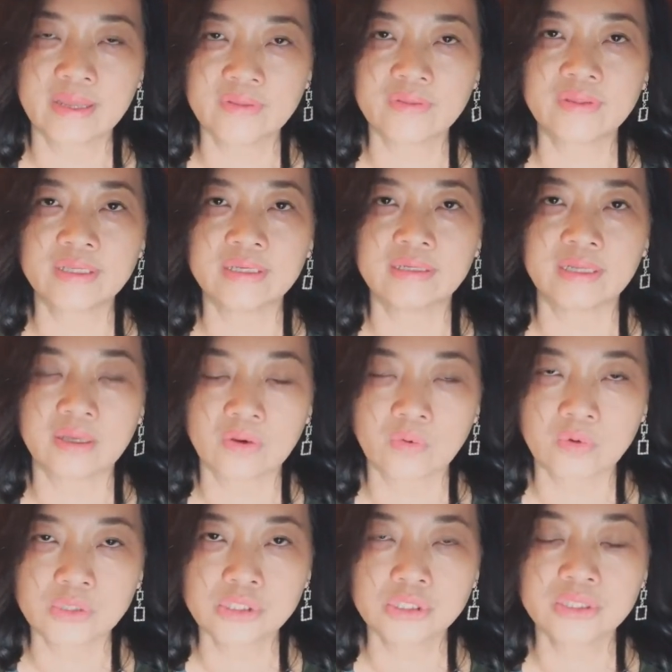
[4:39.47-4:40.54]
anything like
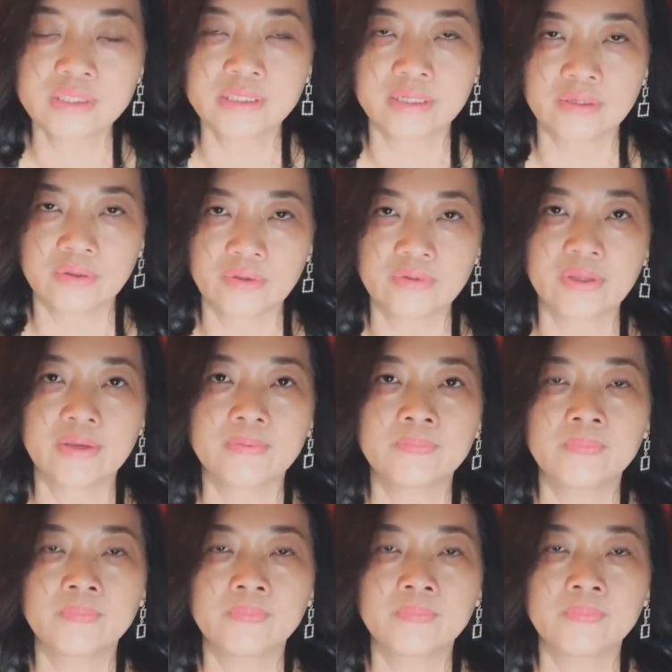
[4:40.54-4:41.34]
questions and all that.